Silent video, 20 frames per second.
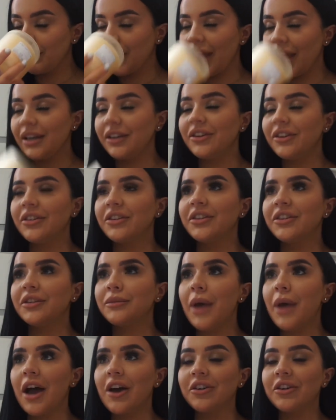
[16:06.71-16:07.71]
and it just
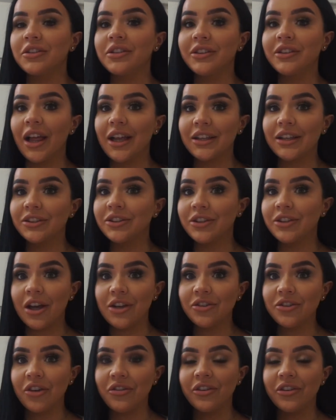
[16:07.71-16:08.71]
smells like
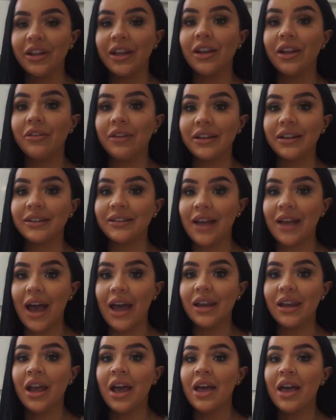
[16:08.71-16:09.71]
such a vanilla-y
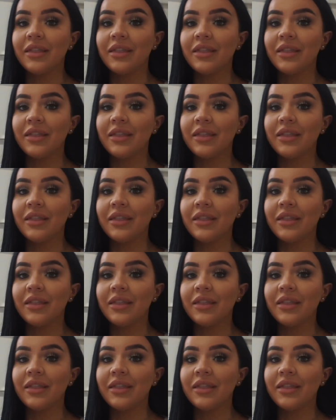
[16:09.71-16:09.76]
scent.